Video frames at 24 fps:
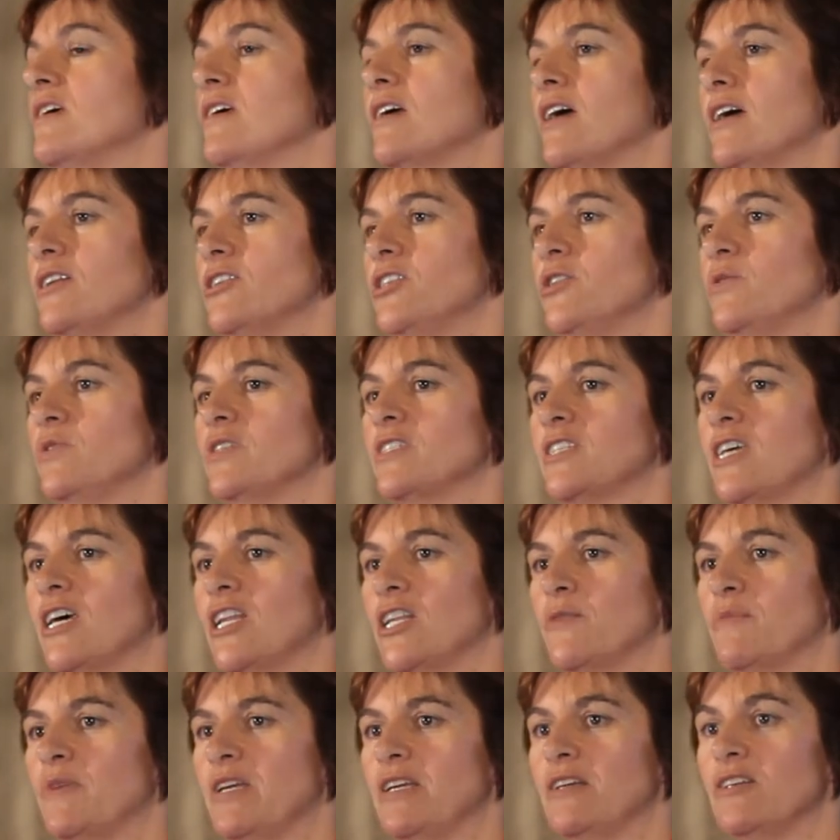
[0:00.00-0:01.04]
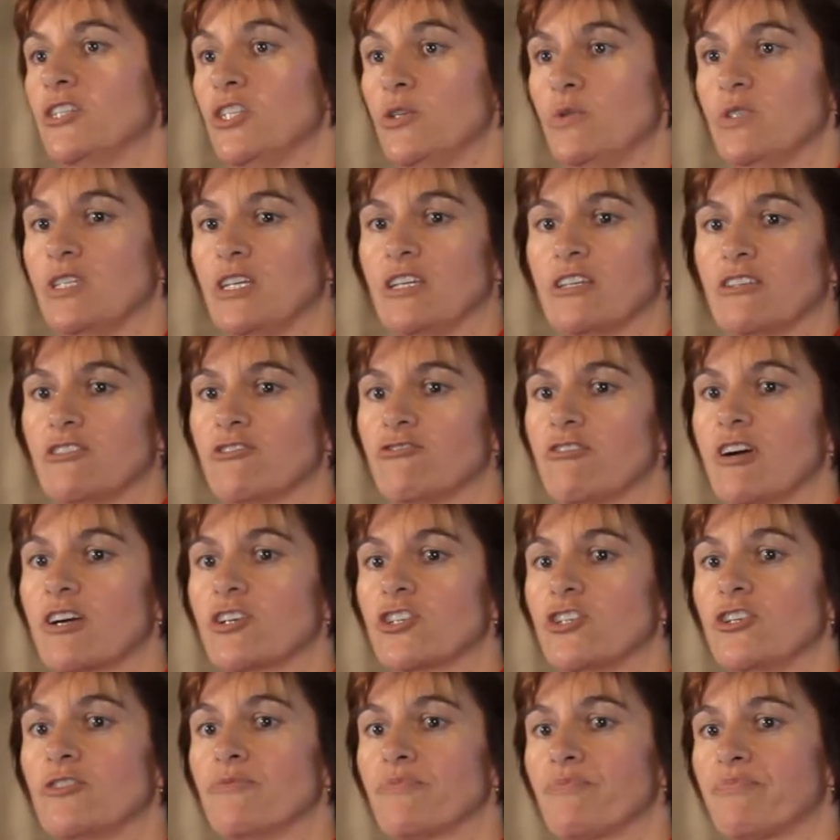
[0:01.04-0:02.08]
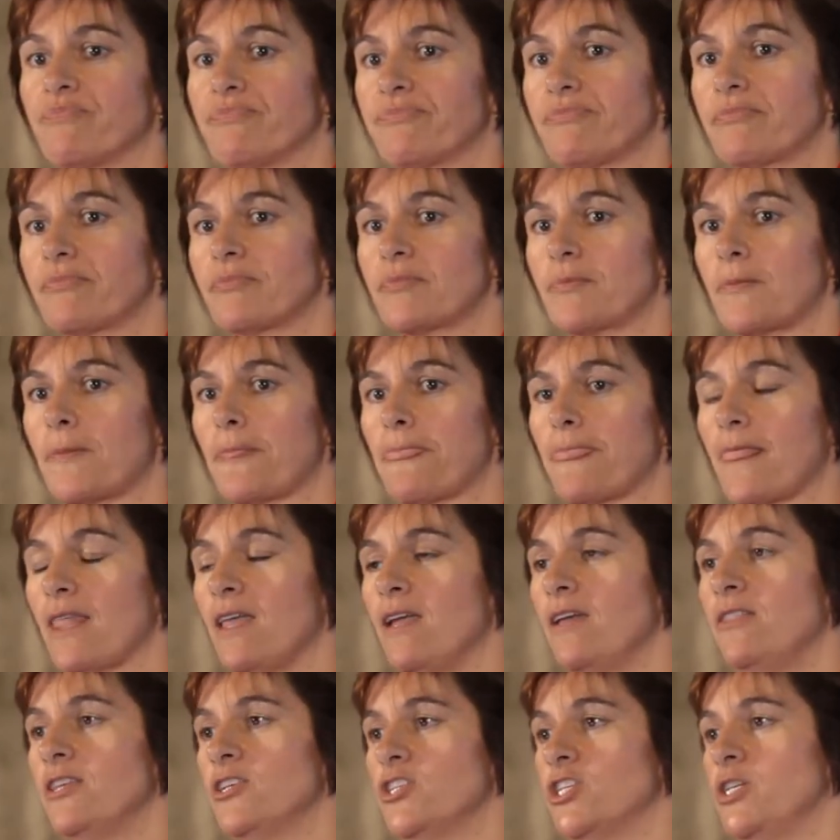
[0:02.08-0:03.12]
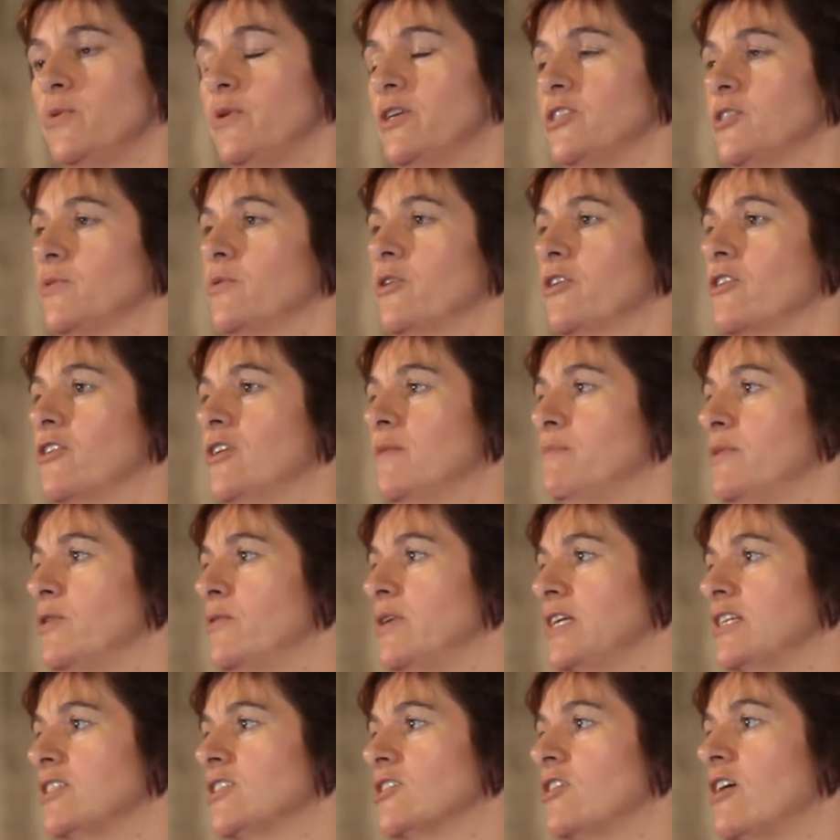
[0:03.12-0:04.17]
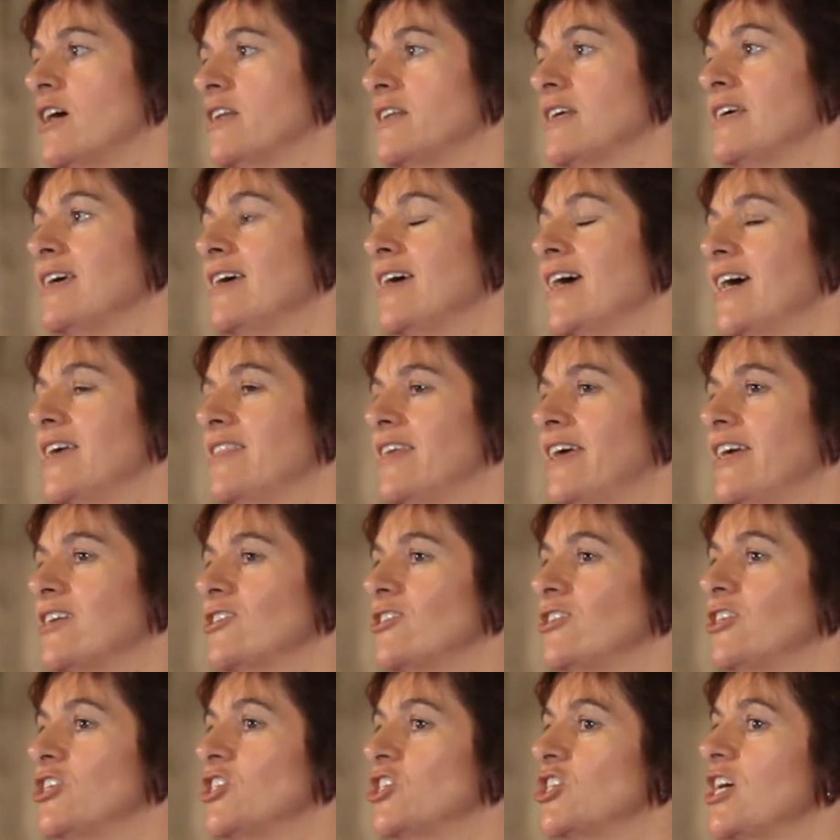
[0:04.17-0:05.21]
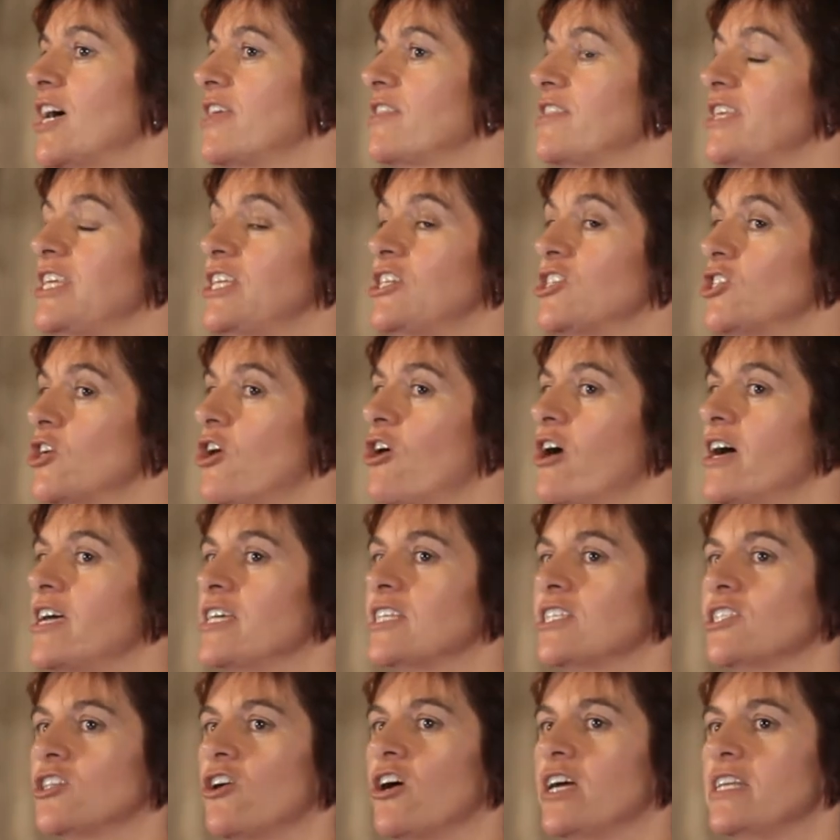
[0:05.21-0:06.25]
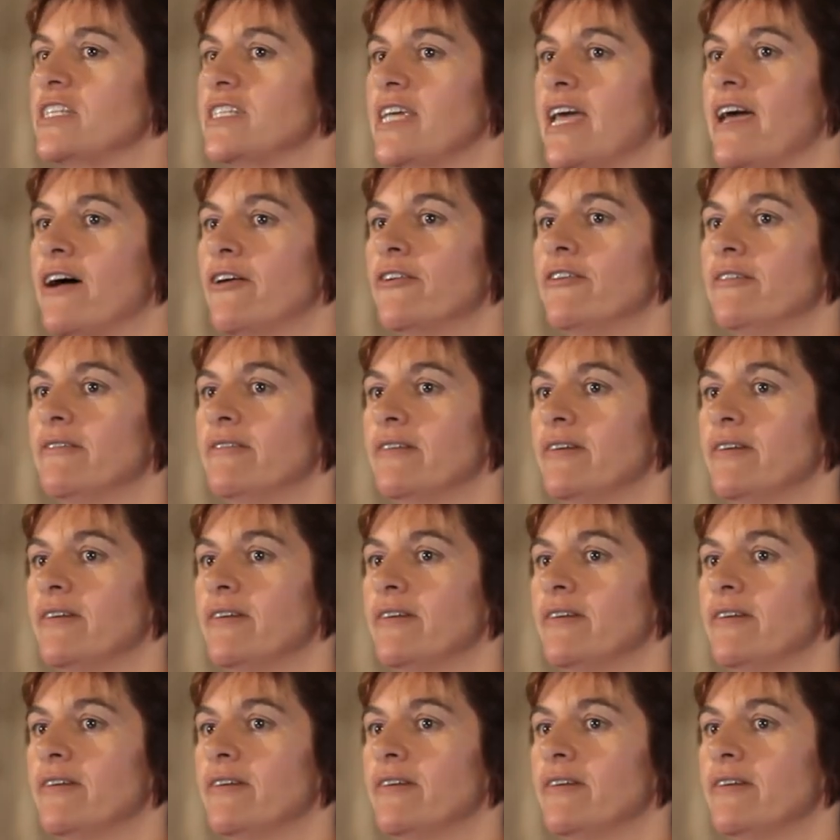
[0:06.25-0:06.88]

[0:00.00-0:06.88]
and she was telling me she was in construction and that she went to work on a building site and they actually shut the entire site down